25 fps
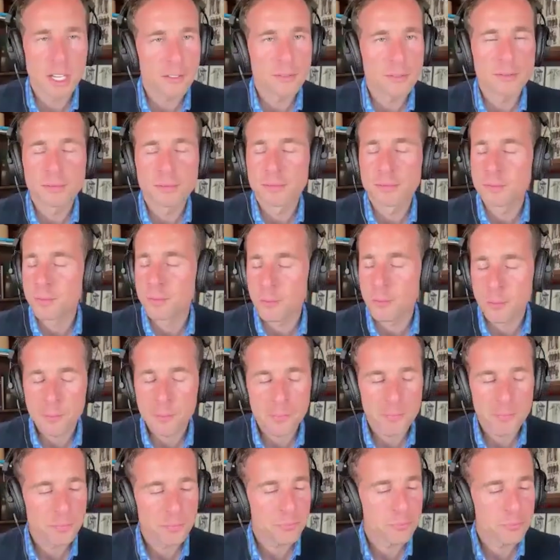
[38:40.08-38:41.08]
Sense of
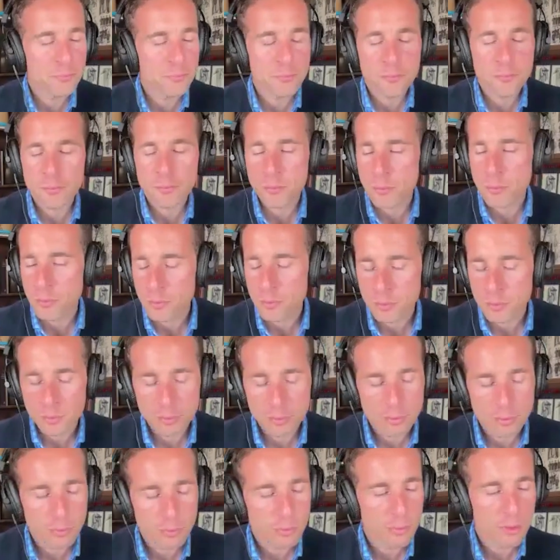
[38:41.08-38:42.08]
security, to
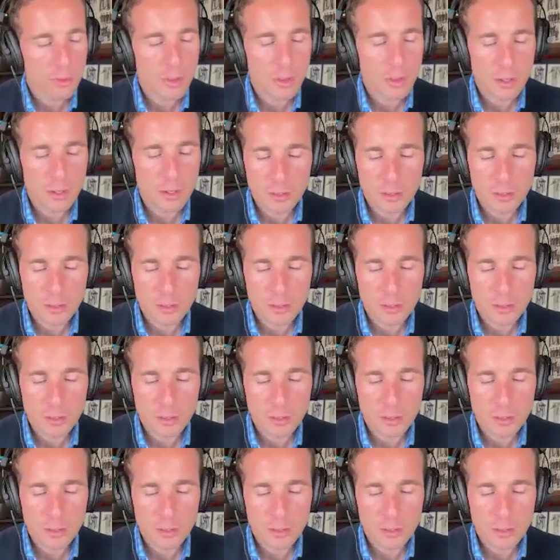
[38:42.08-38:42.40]
know that they